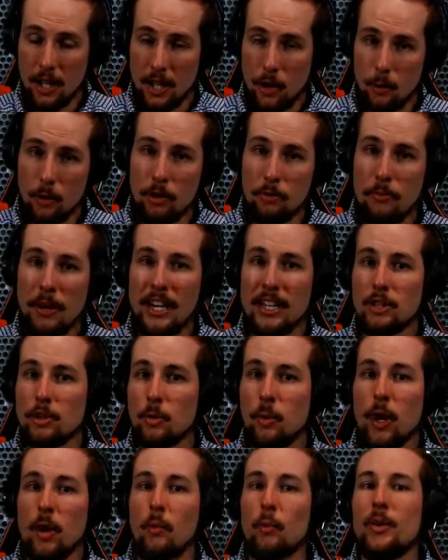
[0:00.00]
We have made it to
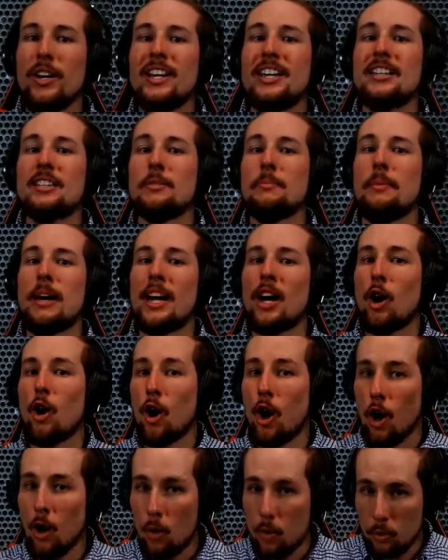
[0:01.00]
where we get to make our
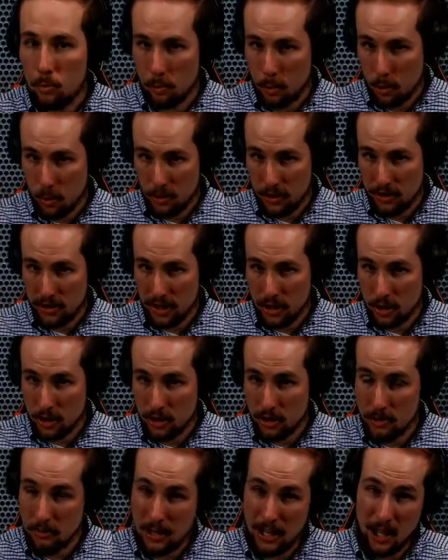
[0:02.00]
own moral
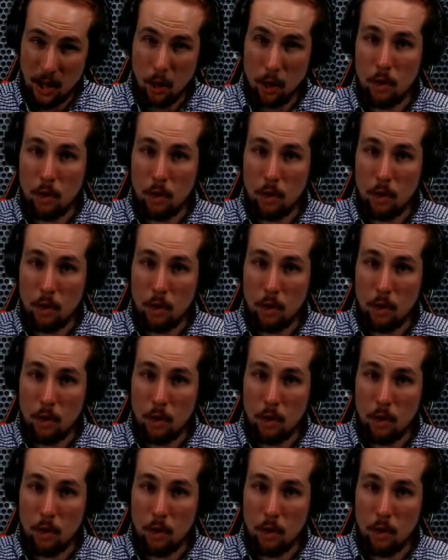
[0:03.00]
decisions and make our